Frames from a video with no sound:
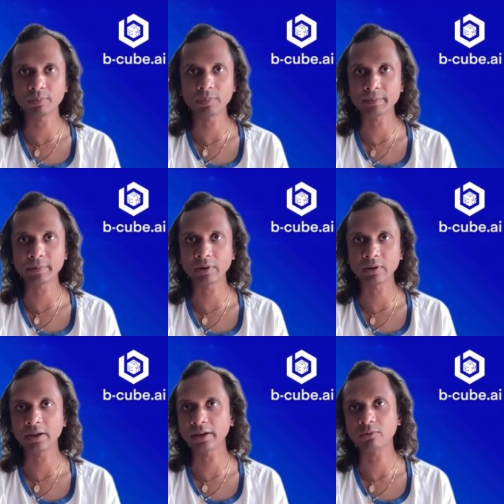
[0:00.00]
people
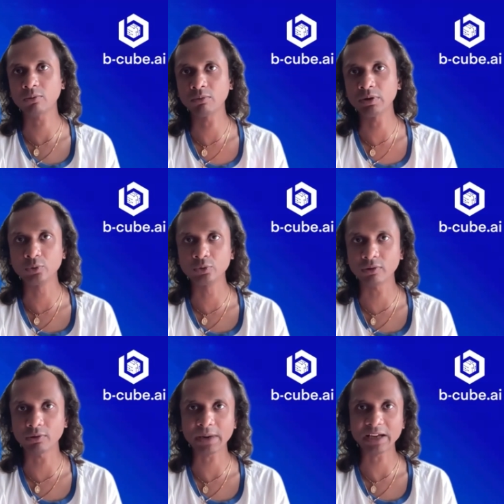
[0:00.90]
like who will use
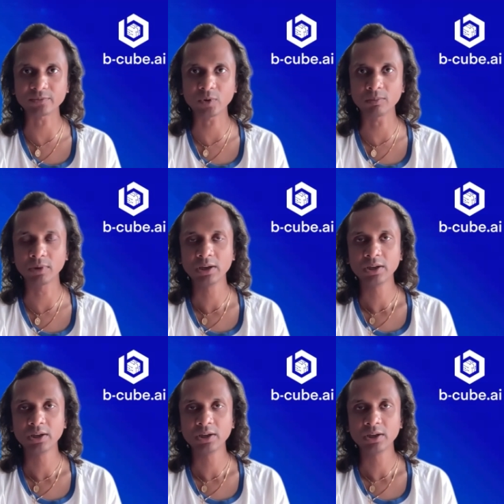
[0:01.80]
our platform